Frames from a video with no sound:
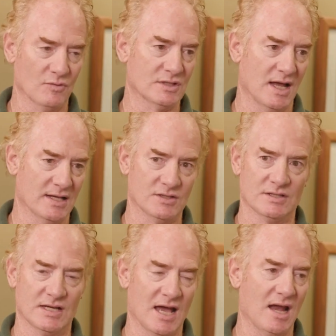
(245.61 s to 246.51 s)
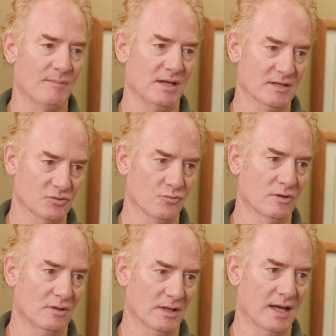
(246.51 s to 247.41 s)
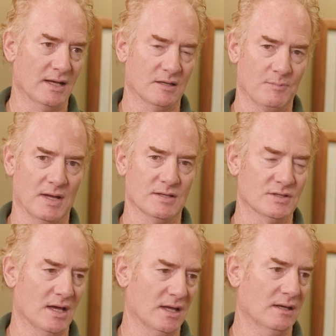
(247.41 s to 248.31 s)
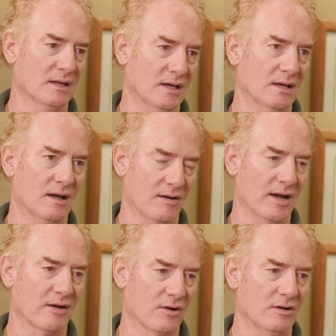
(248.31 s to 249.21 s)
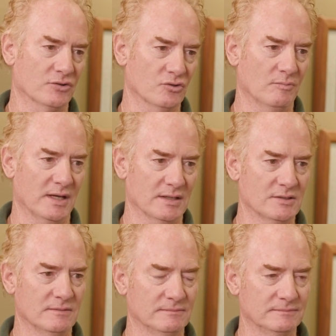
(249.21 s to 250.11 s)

Wisconsin's economy is rural and it depends on uh, our agricultural base.